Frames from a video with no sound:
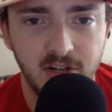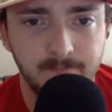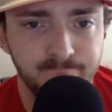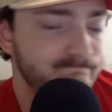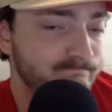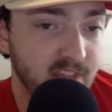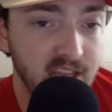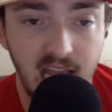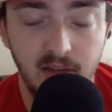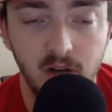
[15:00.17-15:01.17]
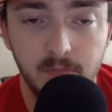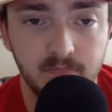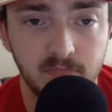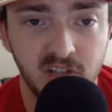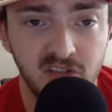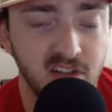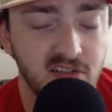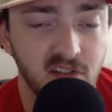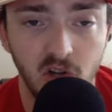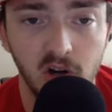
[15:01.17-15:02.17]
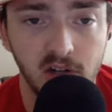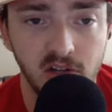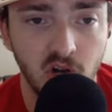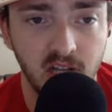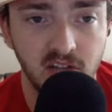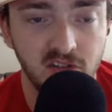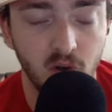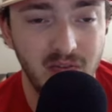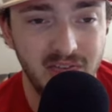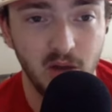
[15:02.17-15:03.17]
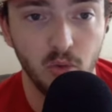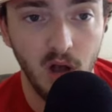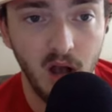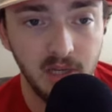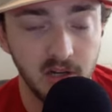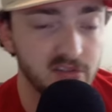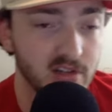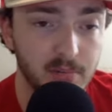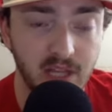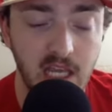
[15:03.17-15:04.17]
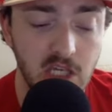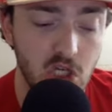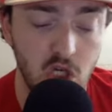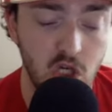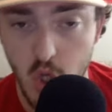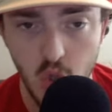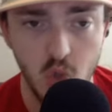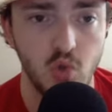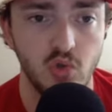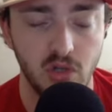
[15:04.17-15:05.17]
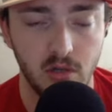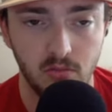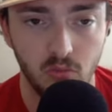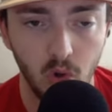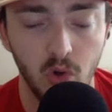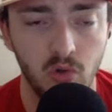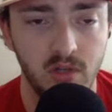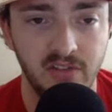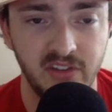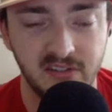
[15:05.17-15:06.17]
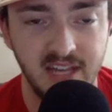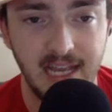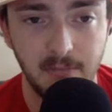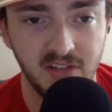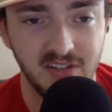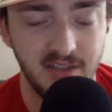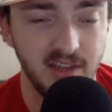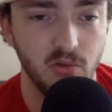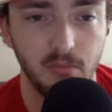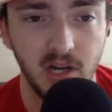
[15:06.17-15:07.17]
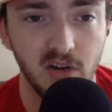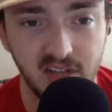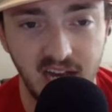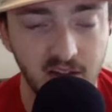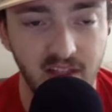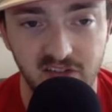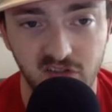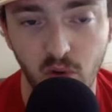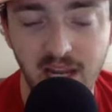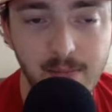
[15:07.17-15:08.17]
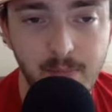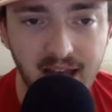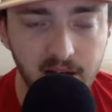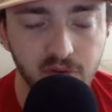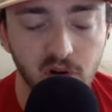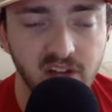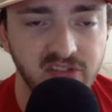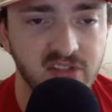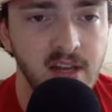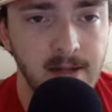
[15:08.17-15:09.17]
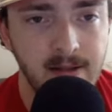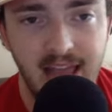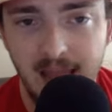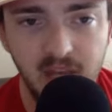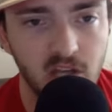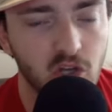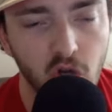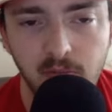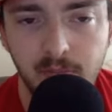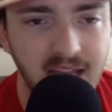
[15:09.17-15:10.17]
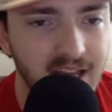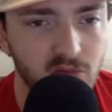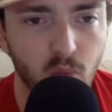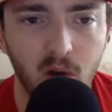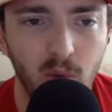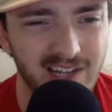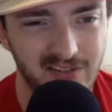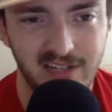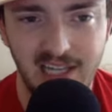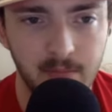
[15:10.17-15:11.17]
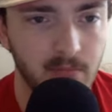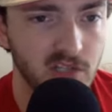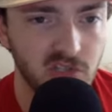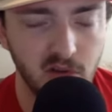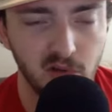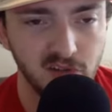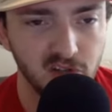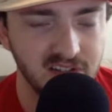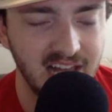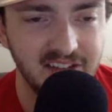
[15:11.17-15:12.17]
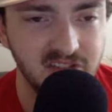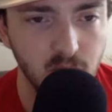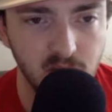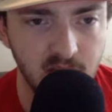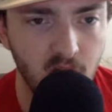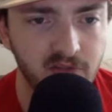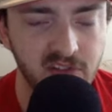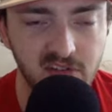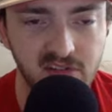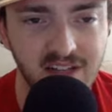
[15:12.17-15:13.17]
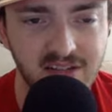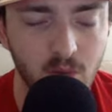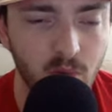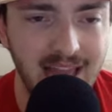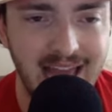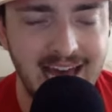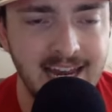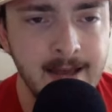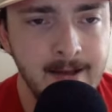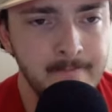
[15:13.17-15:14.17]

year, they gave up consistent yardage on it. So I think Rahmir is going to play a huge role in this game because I think Rahmir's kind of that screen back for us. Emmett could be as well. We didn't see him much in those looks last year with the offensive sets that we had.